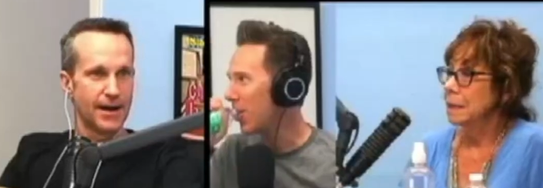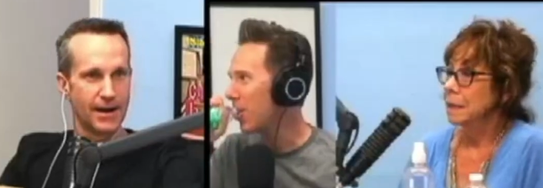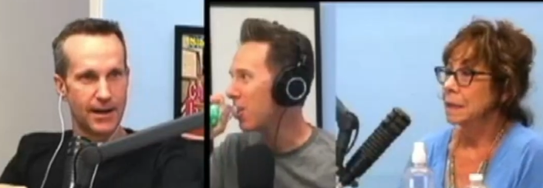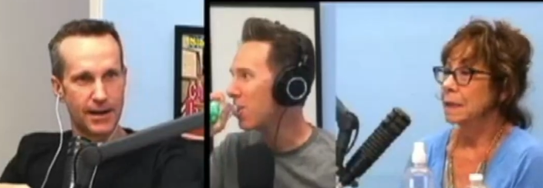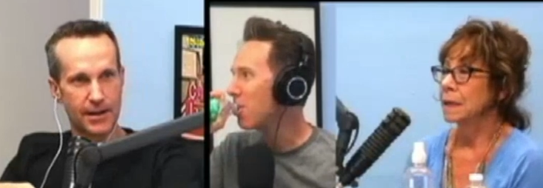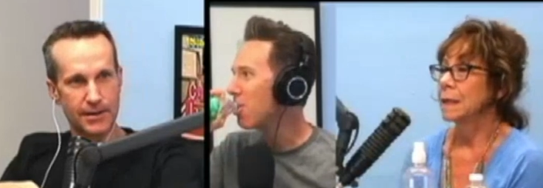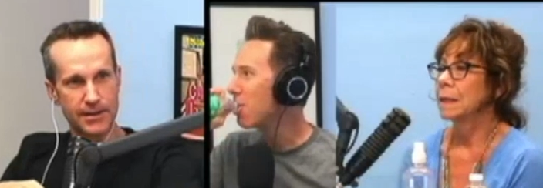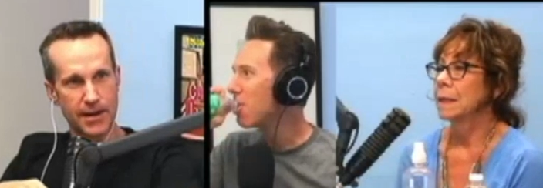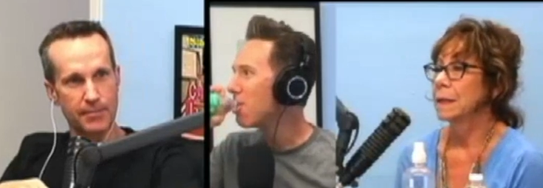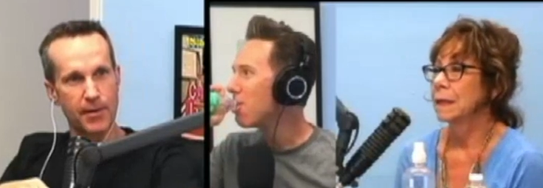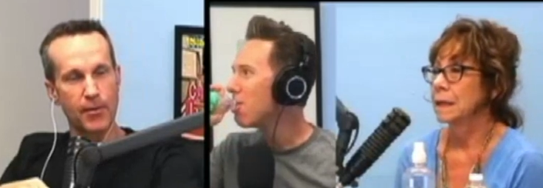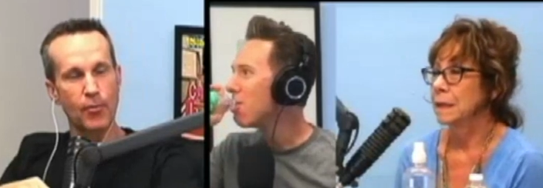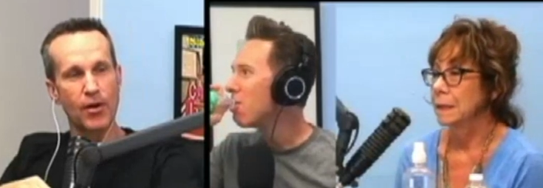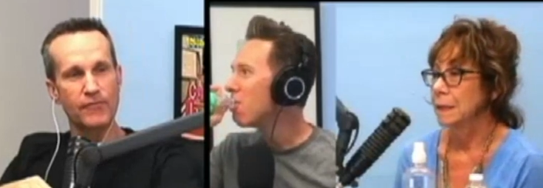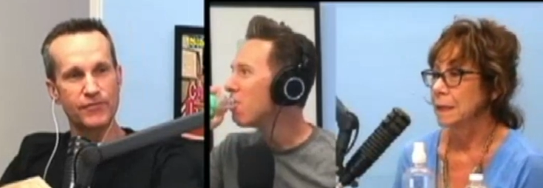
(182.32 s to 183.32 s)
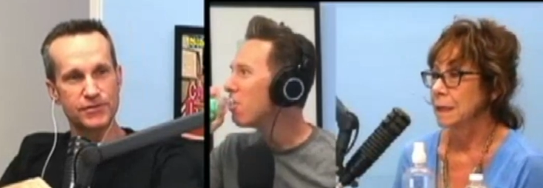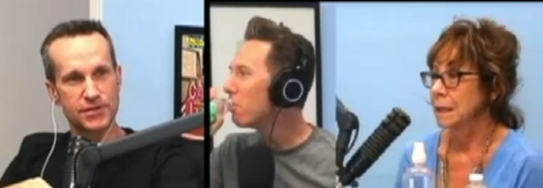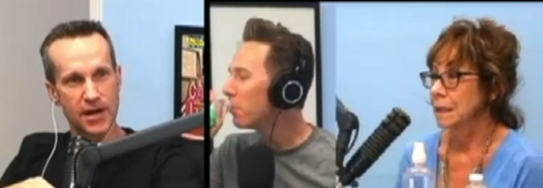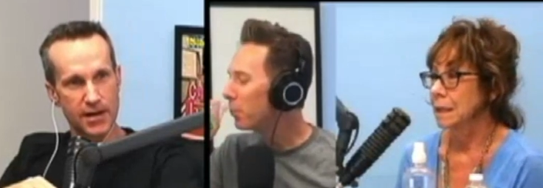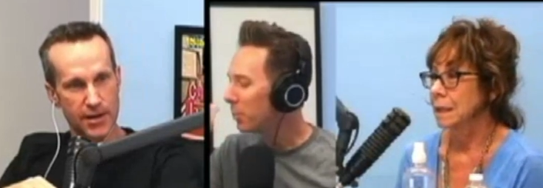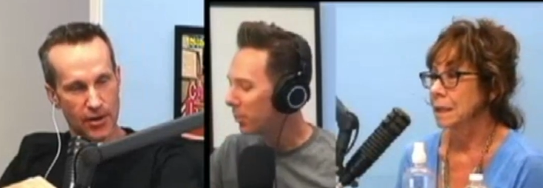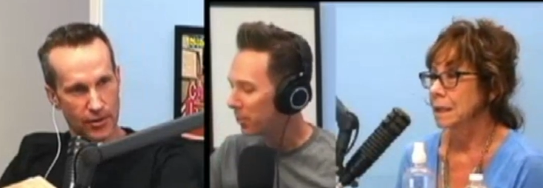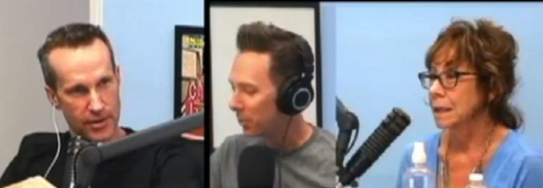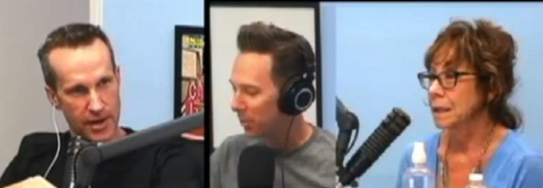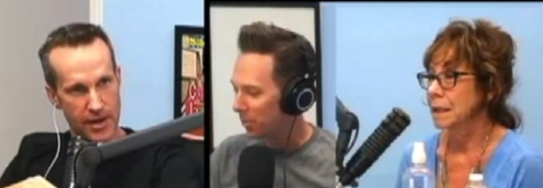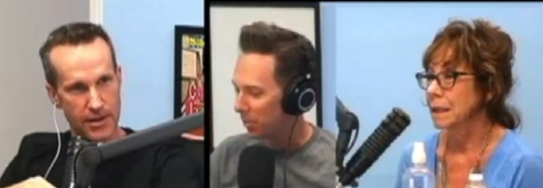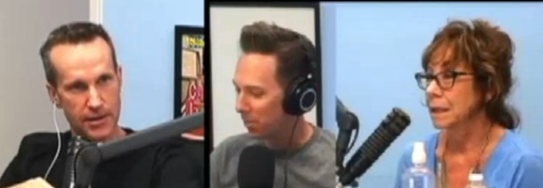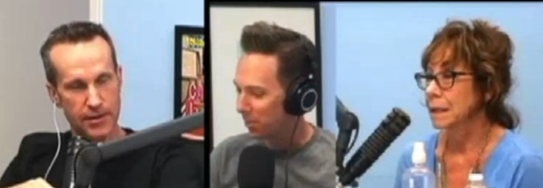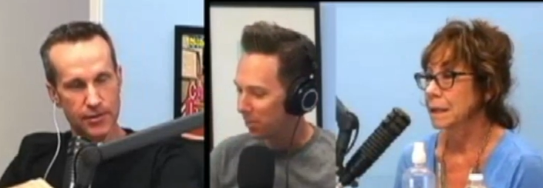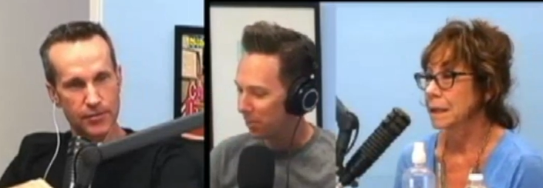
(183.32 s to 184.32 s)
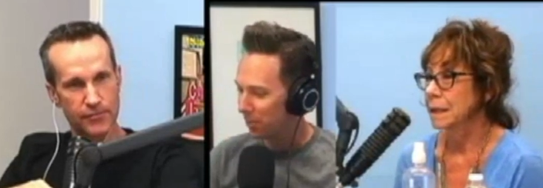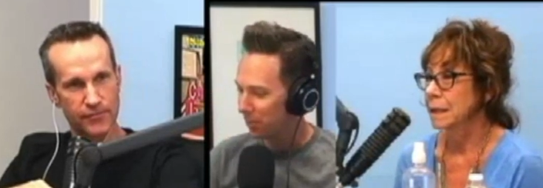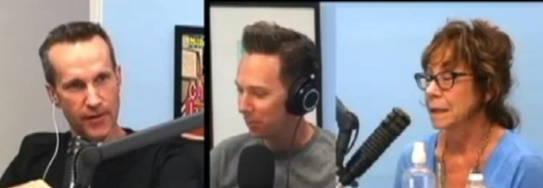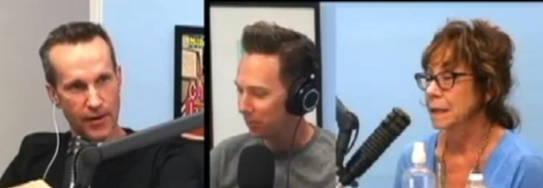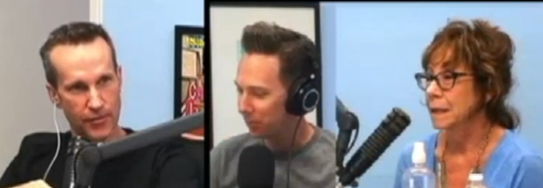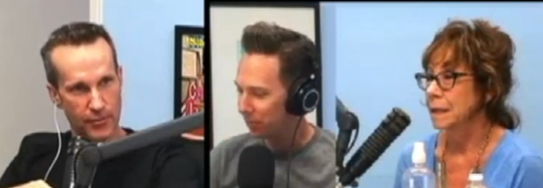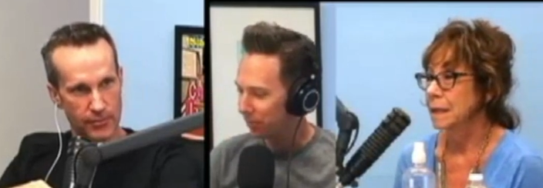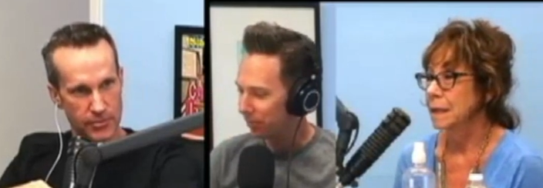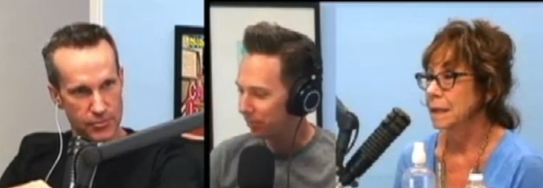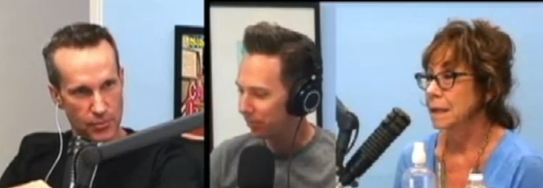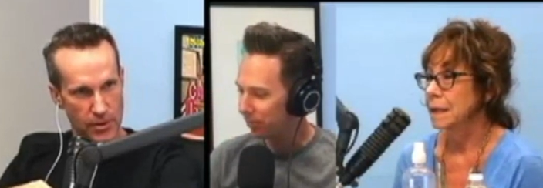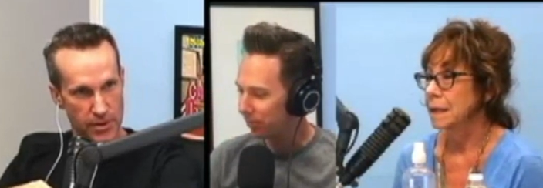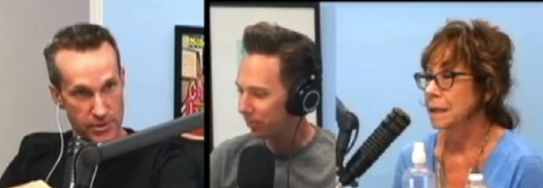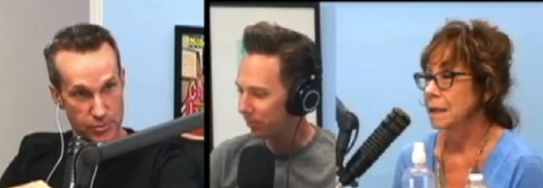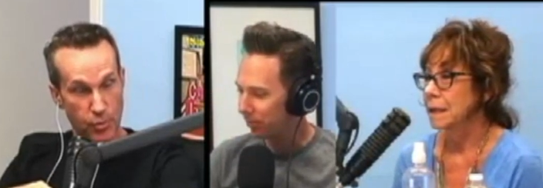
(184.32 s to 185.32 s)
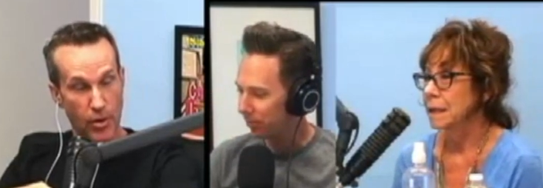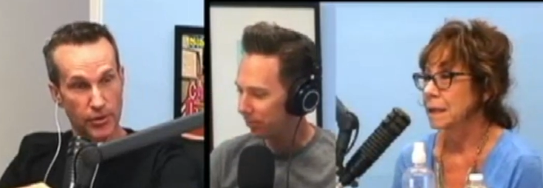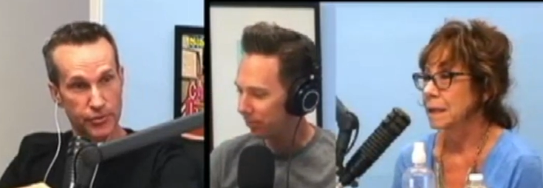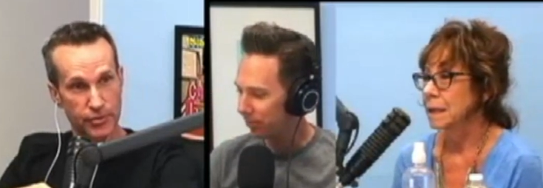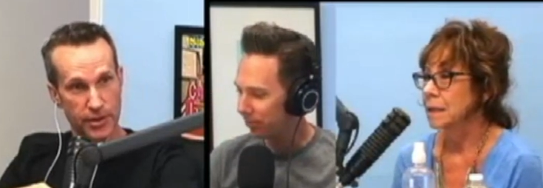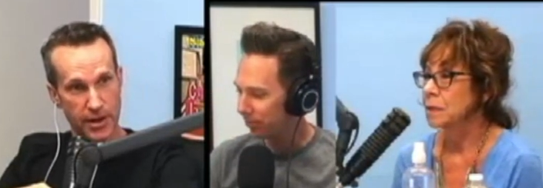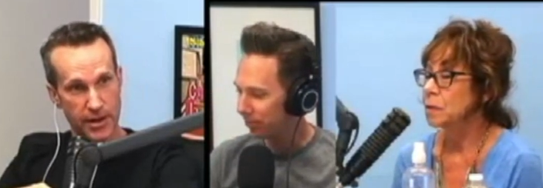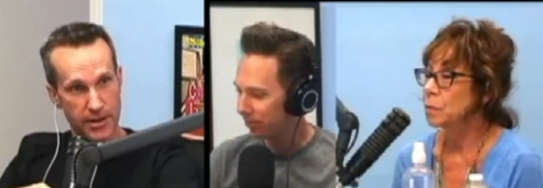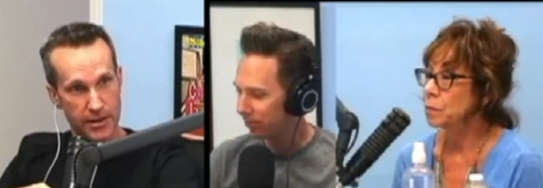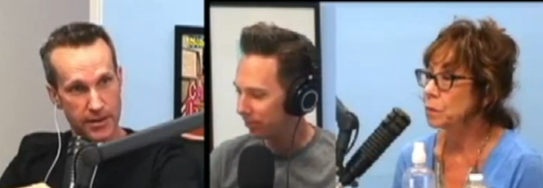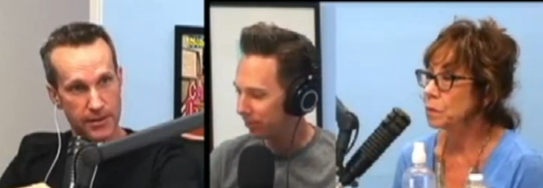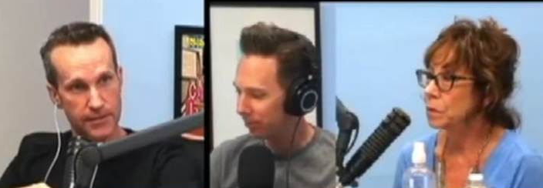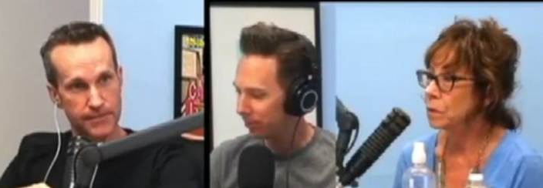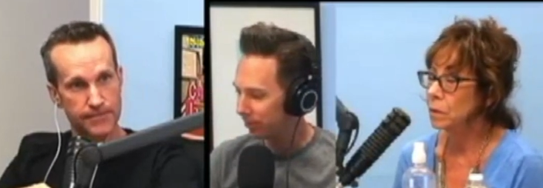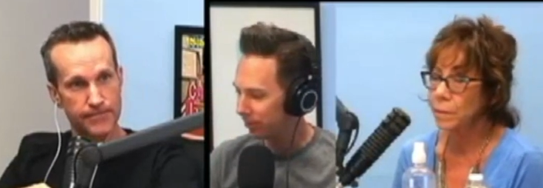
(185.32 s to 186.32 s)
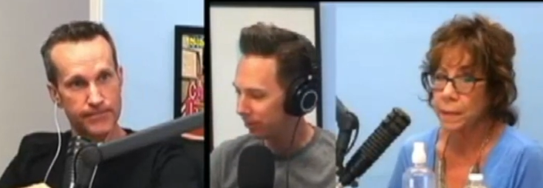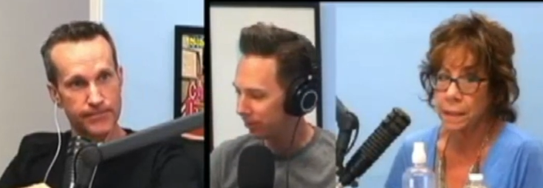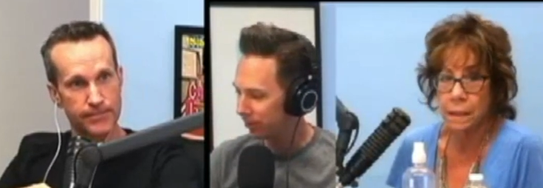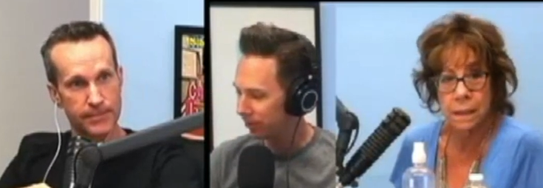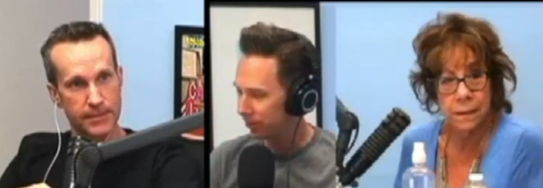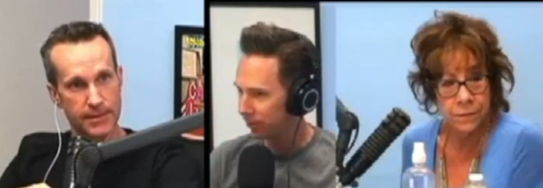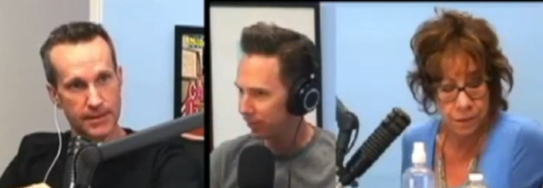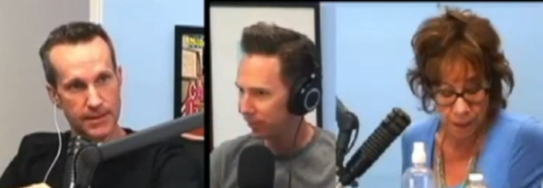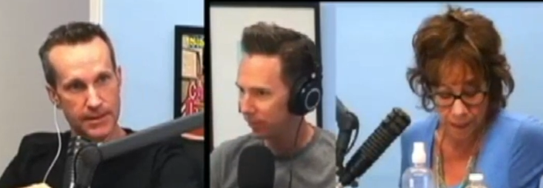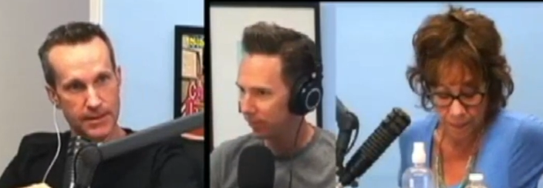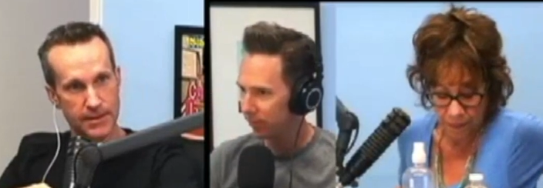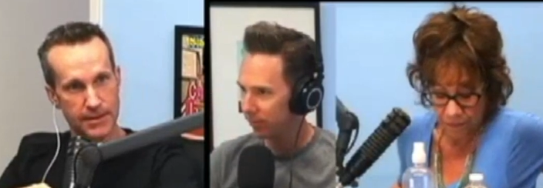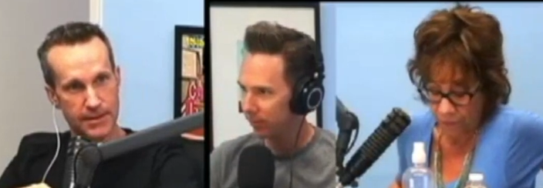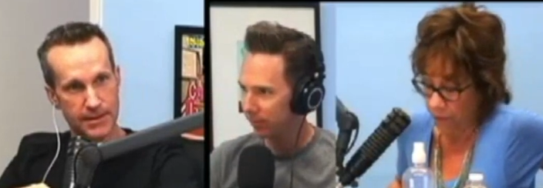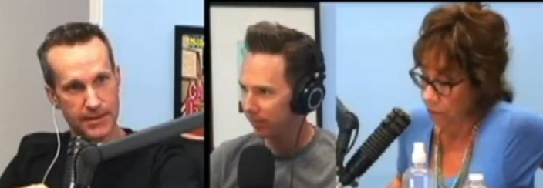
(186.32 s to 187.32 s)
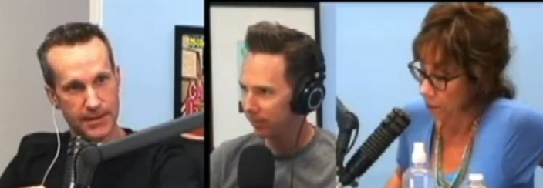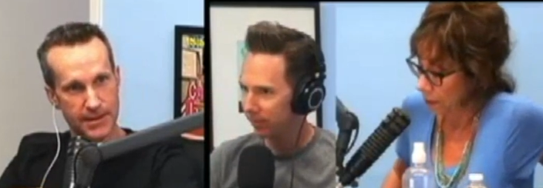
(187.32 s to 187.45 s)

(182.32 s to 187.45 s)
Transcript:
Speaker 1: All right. Uh, yeah, my wife is Danielle Koenig, and her father is, is Walter Koenig. Do,
Speaker 2: oh, my God. I have to get my phone. And,